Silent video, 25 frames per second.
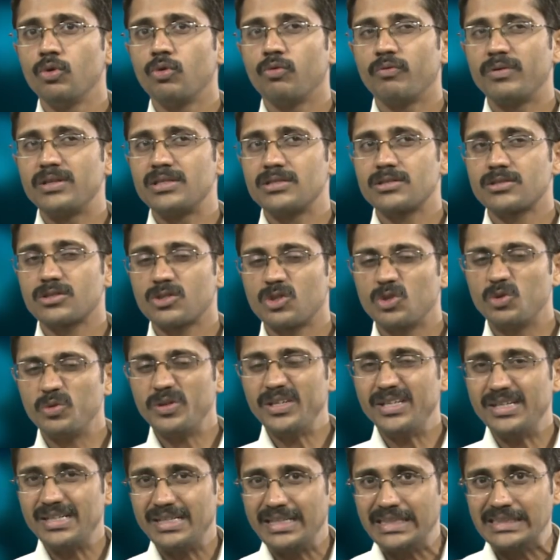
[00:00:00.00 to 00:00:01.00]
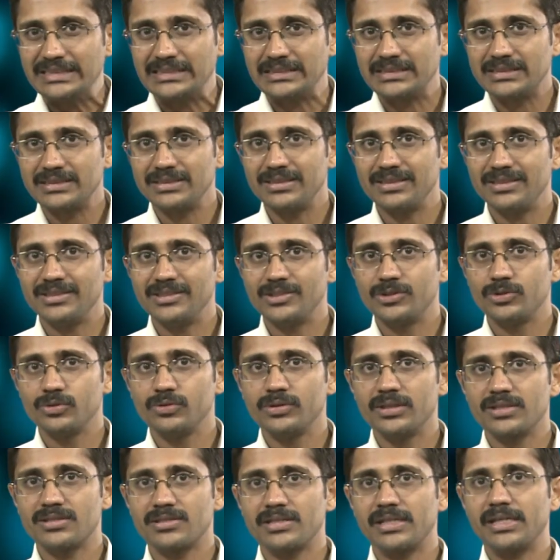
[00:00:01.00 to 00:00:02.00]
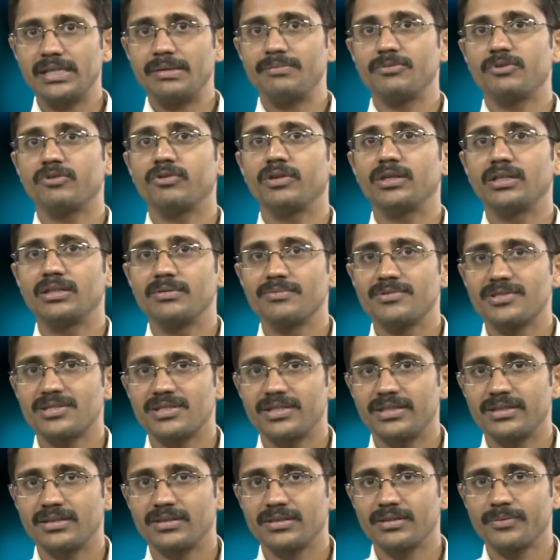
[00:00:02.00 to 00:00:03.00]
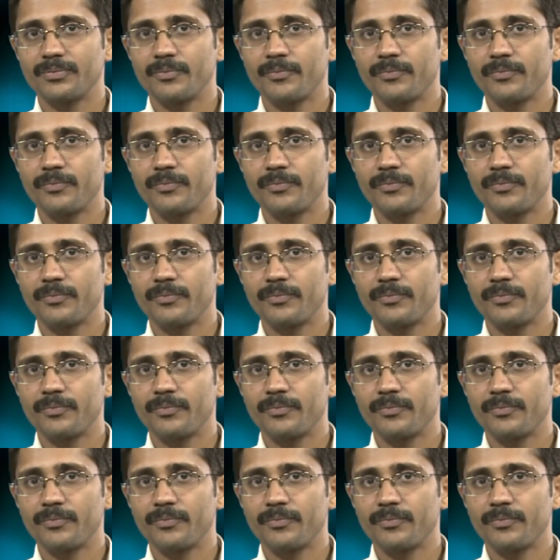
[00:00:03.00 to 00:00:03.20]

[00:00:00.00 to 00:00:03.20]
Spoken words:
when squeezed into the same quantum state.